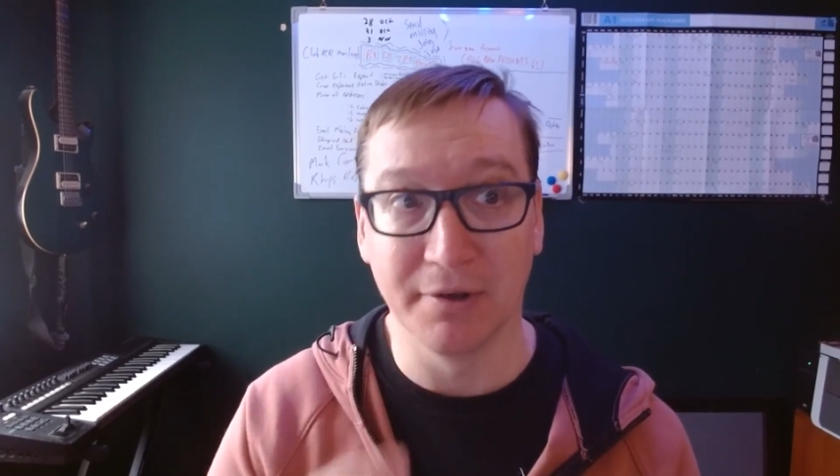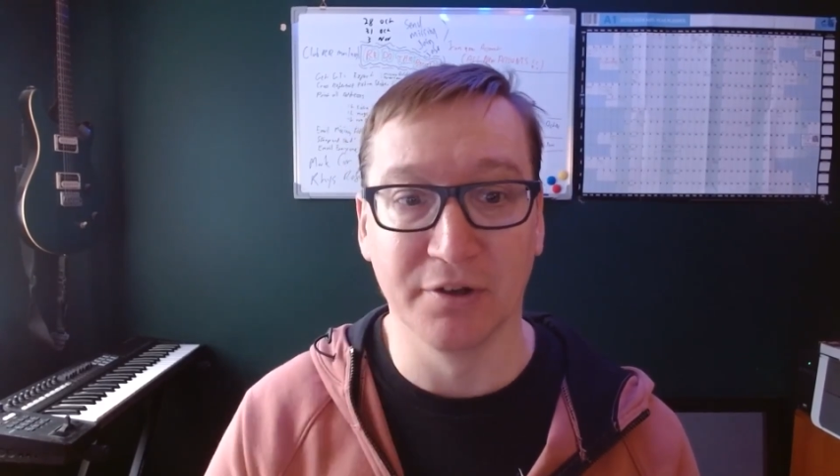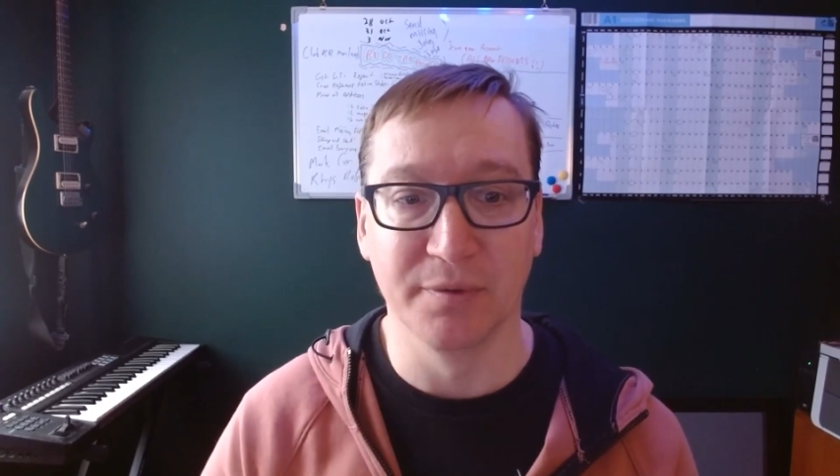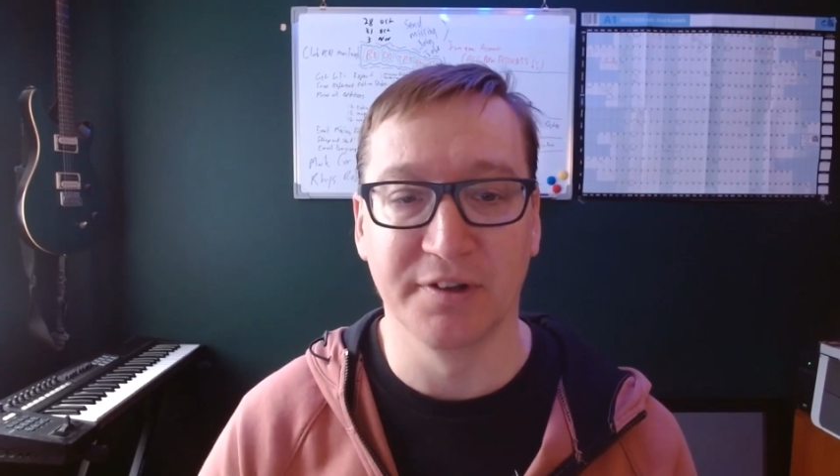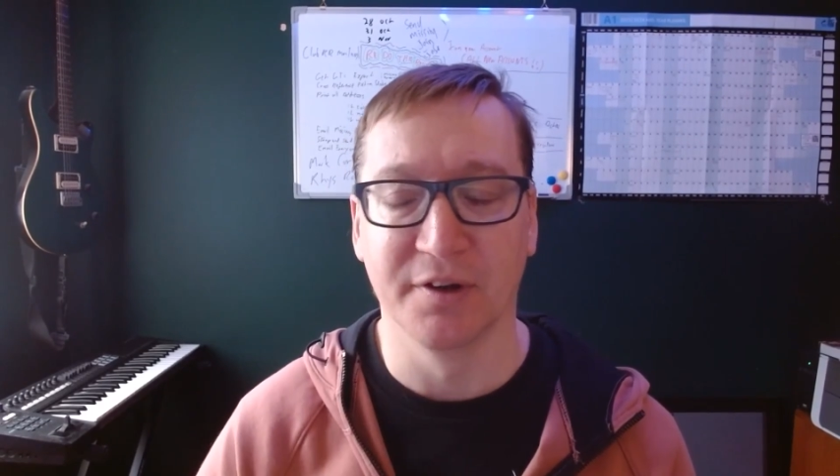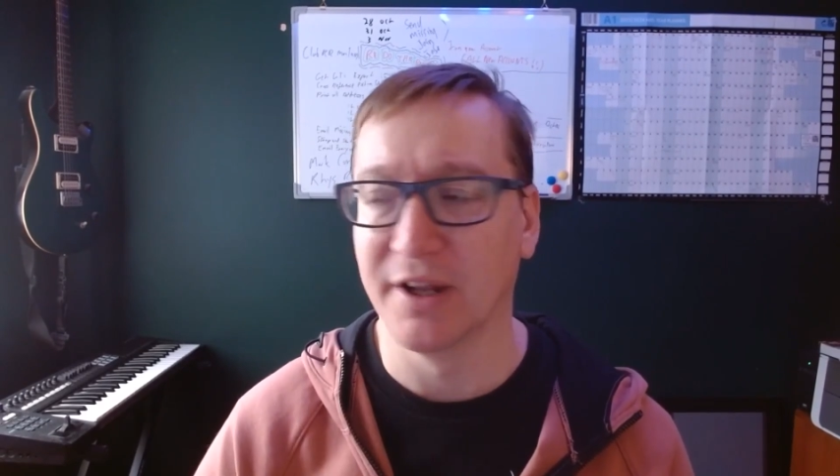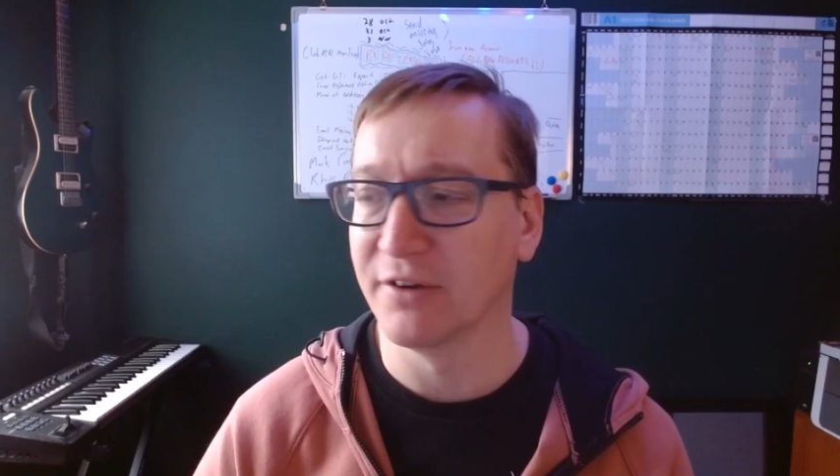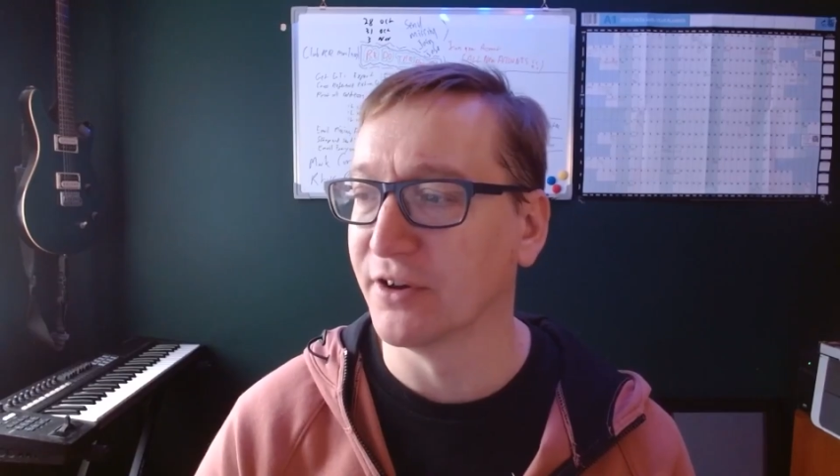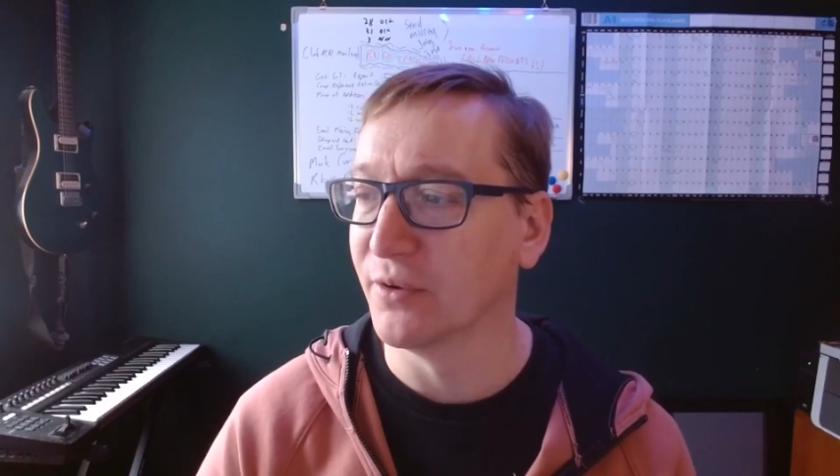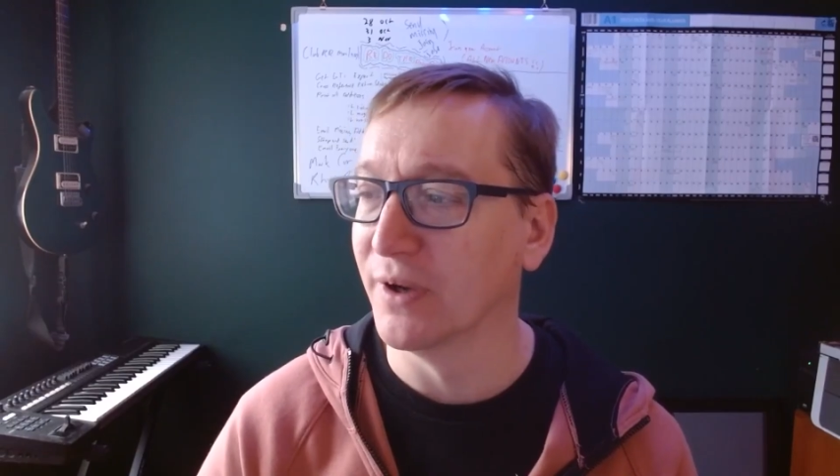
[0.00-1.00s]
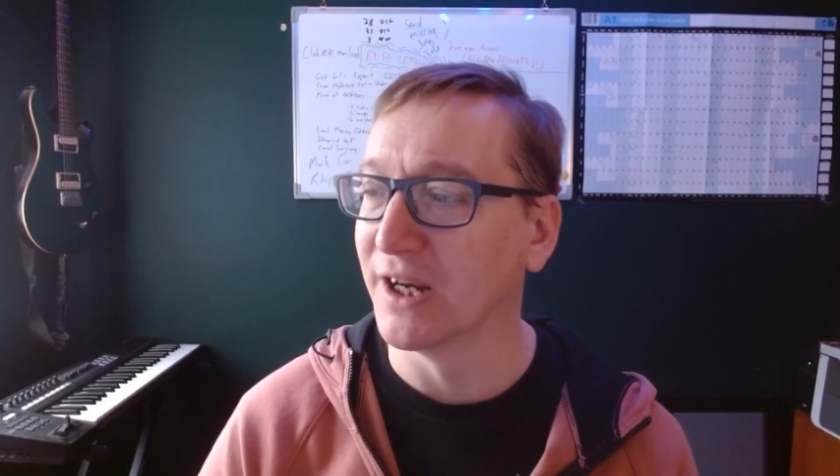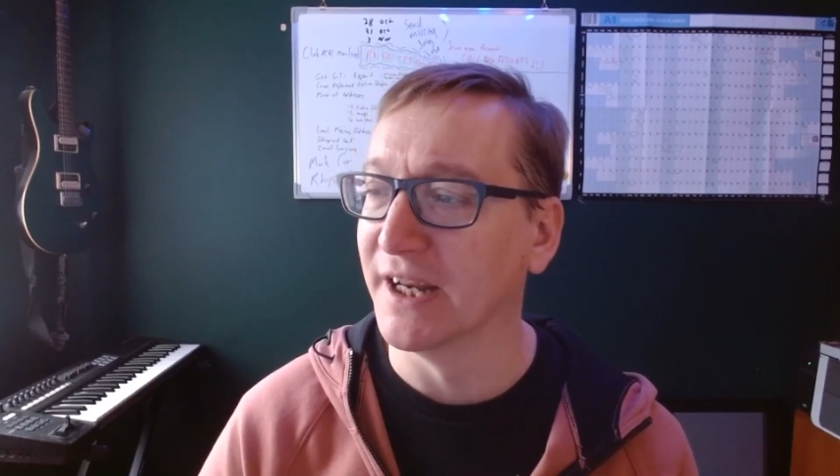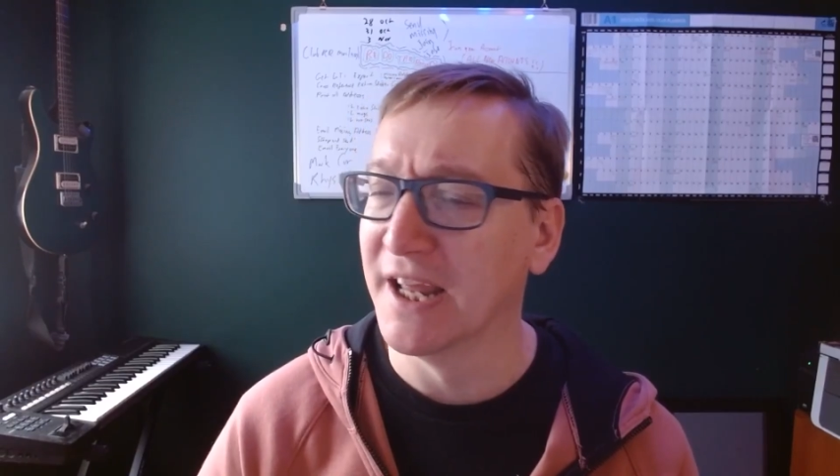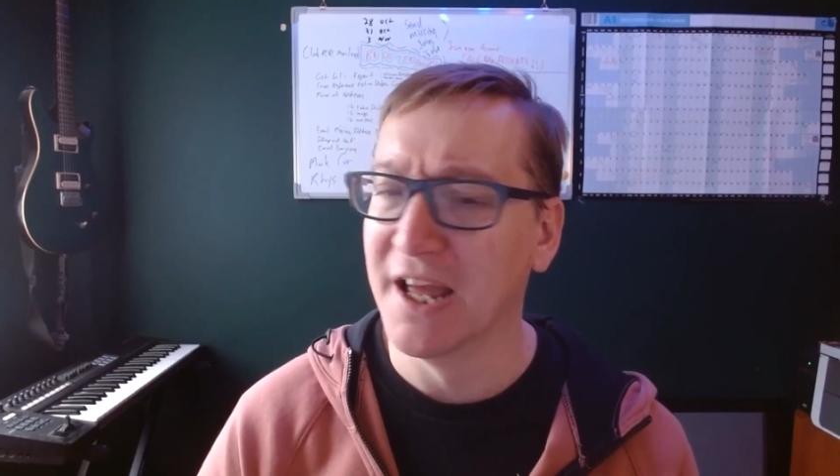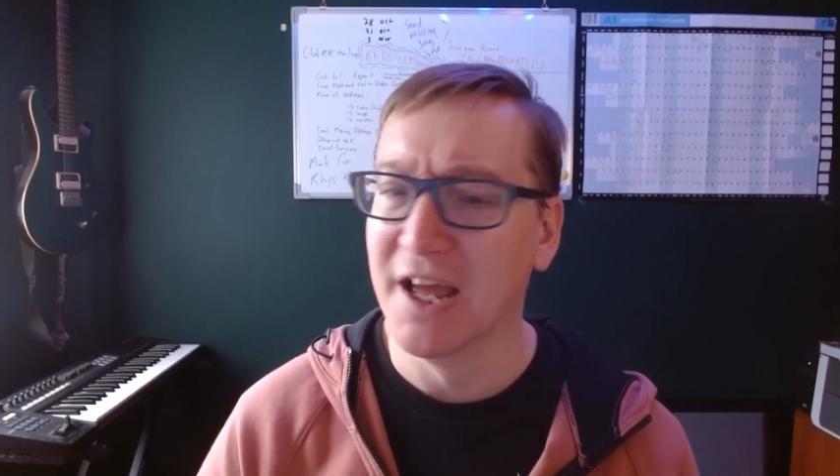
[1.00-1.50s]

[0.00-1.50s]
because we sold out so quickly.